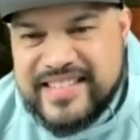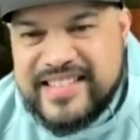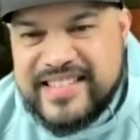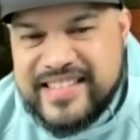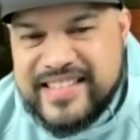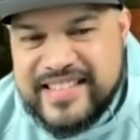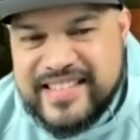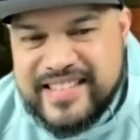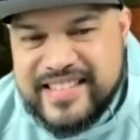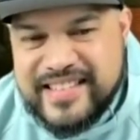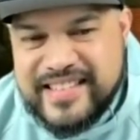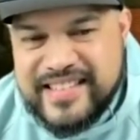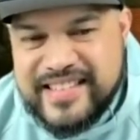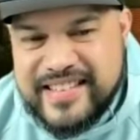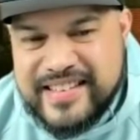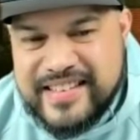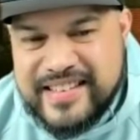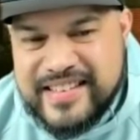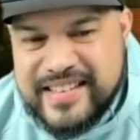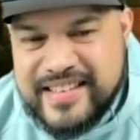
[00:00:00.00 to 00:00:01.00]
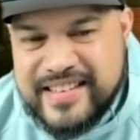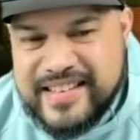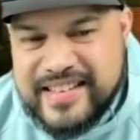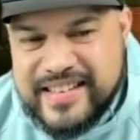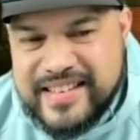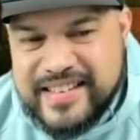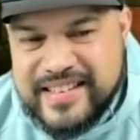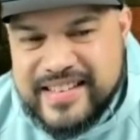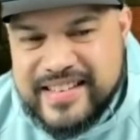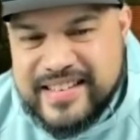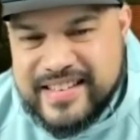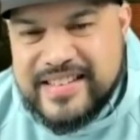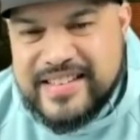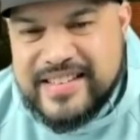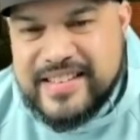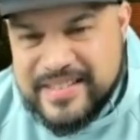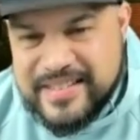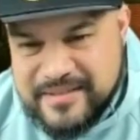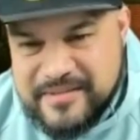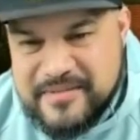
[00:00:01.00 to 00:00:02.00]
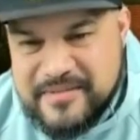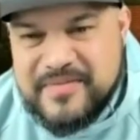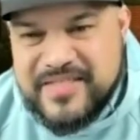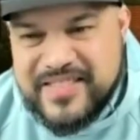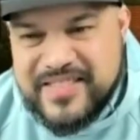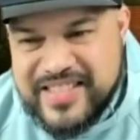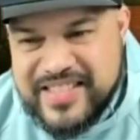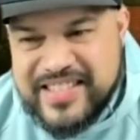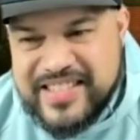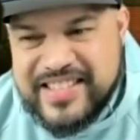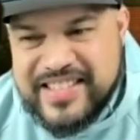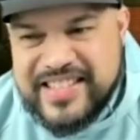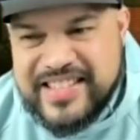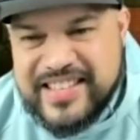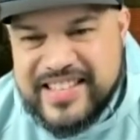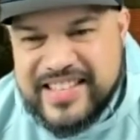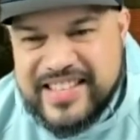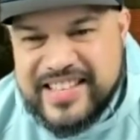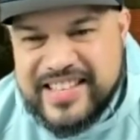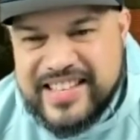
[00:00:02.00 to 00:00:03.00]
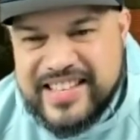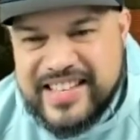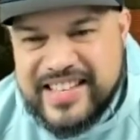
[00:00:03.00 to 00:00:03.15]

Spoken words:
The person shown says nothing.